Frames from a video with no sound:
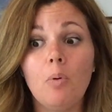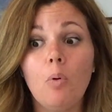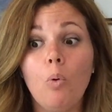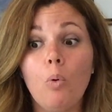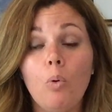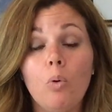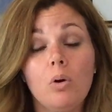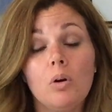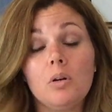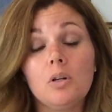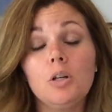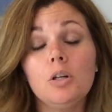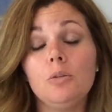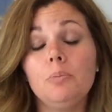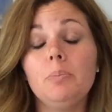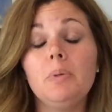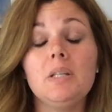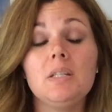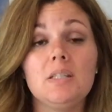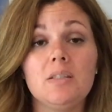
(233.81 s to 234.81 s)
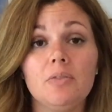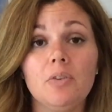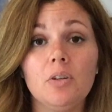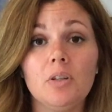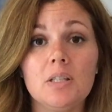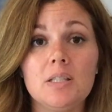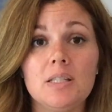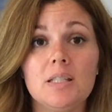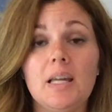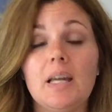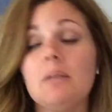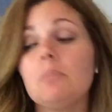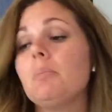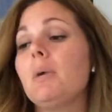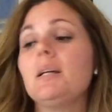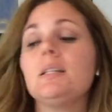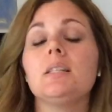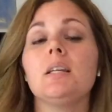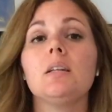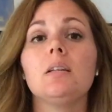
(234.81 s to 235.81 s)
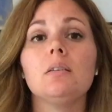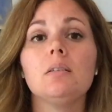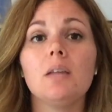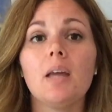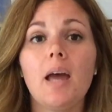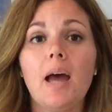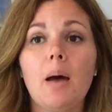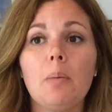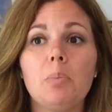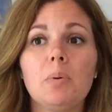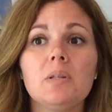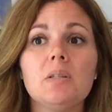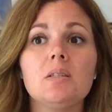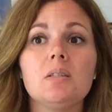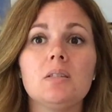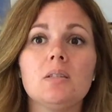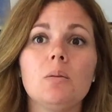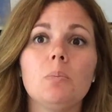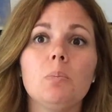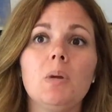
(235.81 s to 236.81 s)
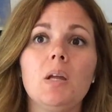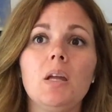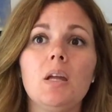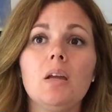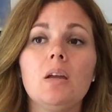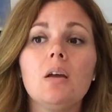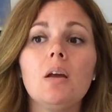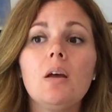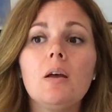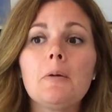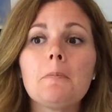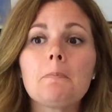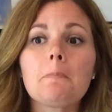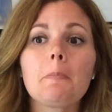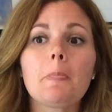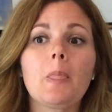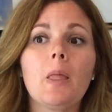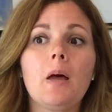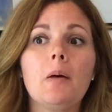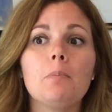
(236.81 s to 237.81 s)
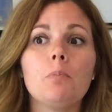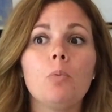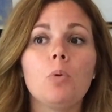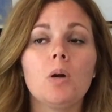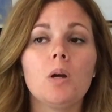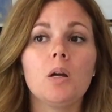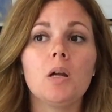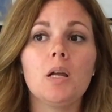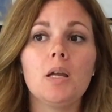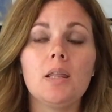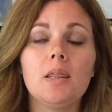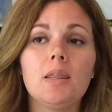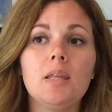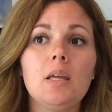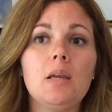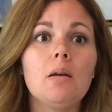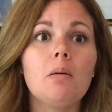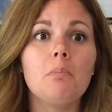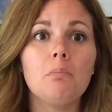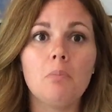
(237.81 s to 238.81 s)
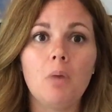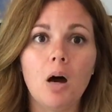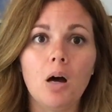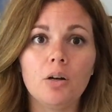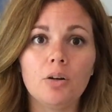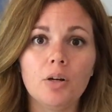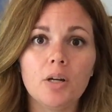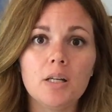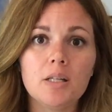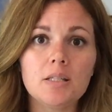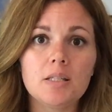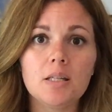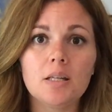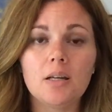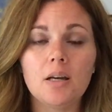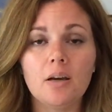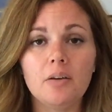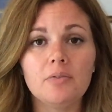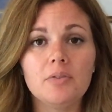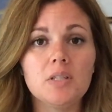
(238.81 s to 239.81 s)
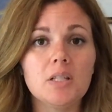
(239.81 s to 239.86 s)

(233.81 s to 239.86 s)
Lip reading: or could be severely delayed. My son happens to be more in the moderate of